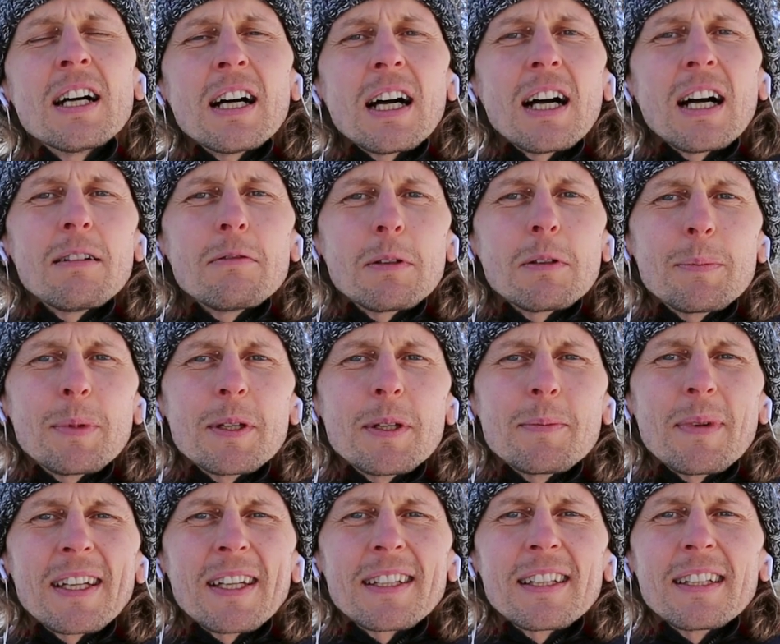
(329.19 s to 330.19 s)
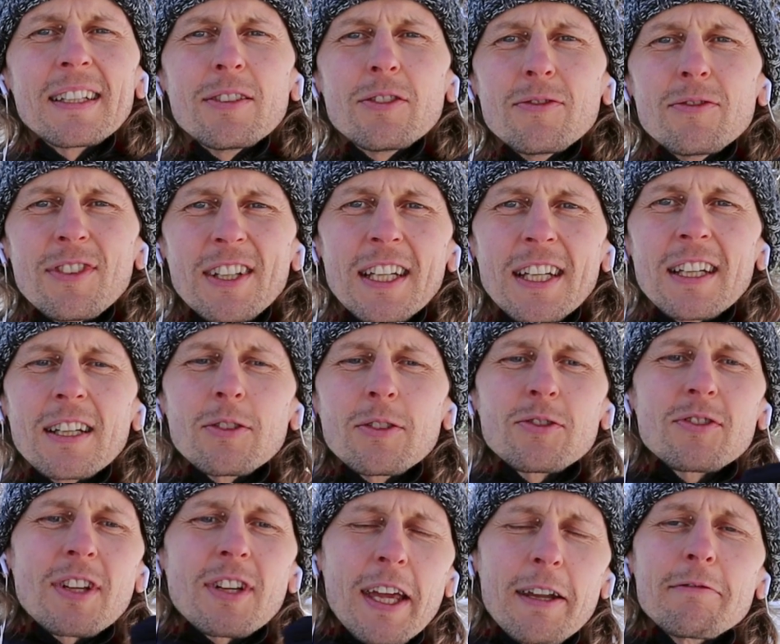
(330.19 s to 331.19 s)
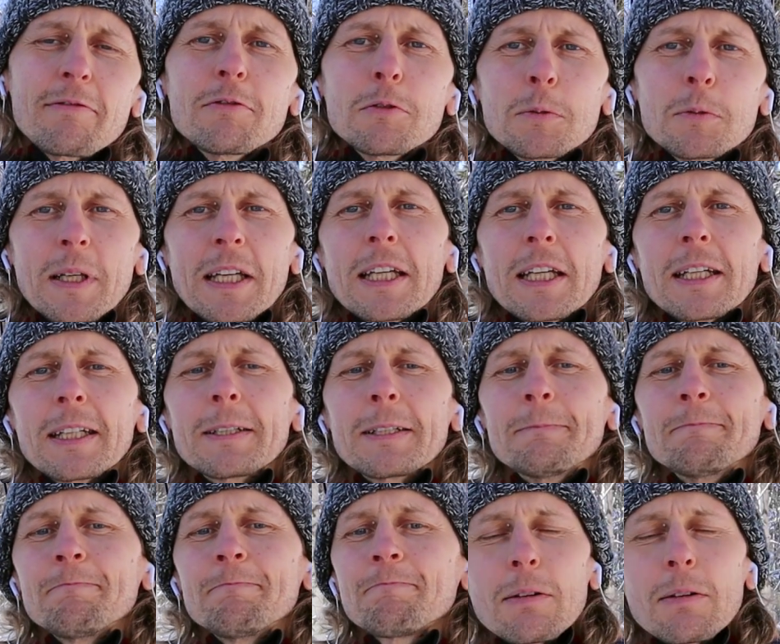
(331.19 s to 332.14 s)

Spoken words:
I will be making new videos every week.